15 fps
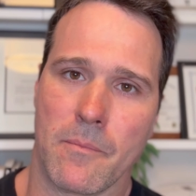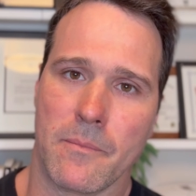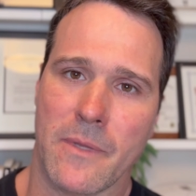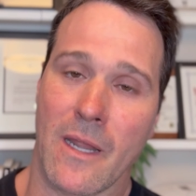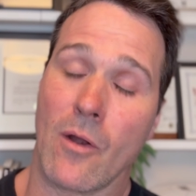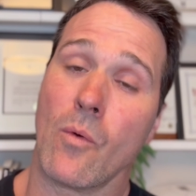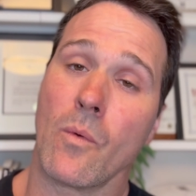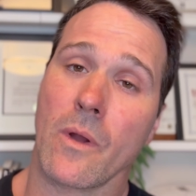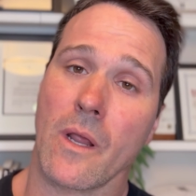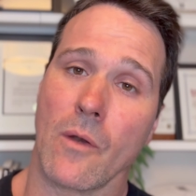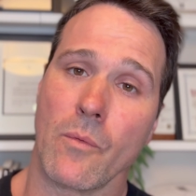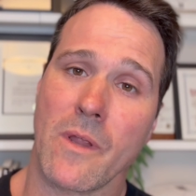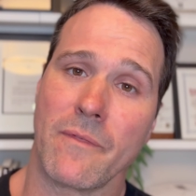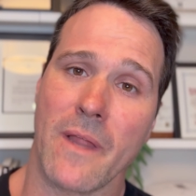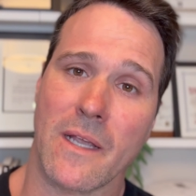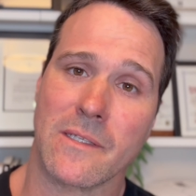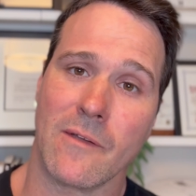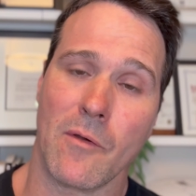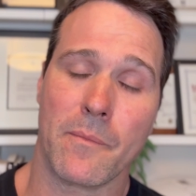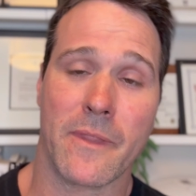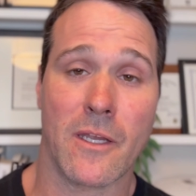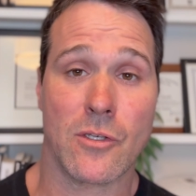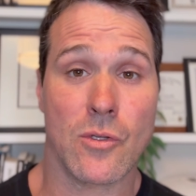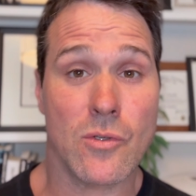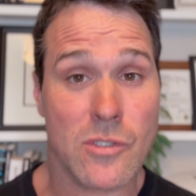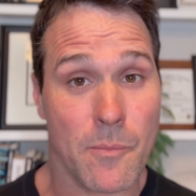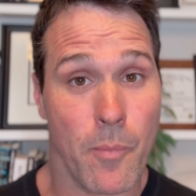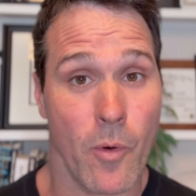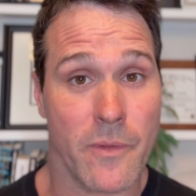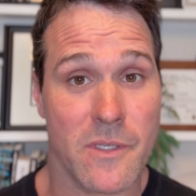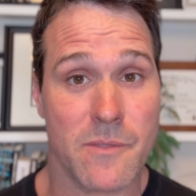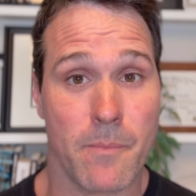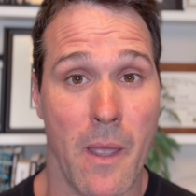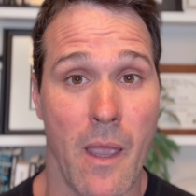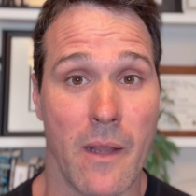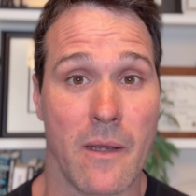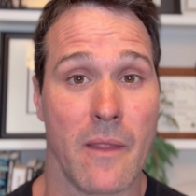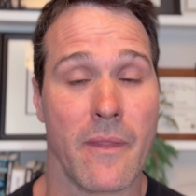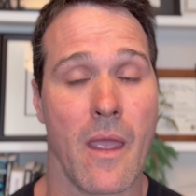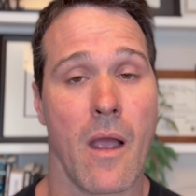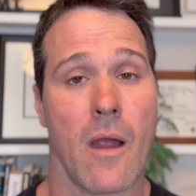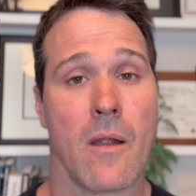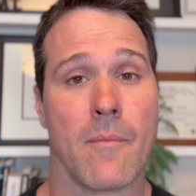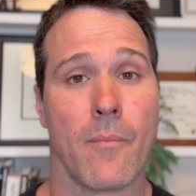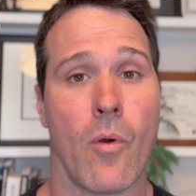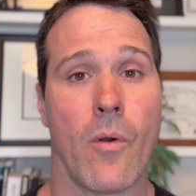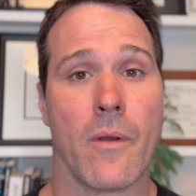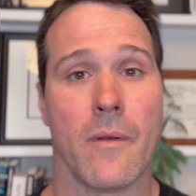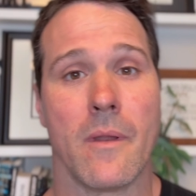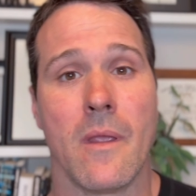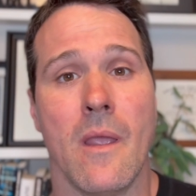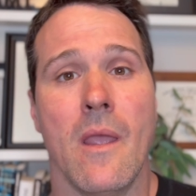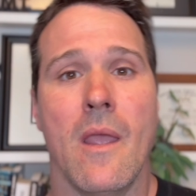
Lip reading: They don't work at a reflex level. They do support the spine and they are important.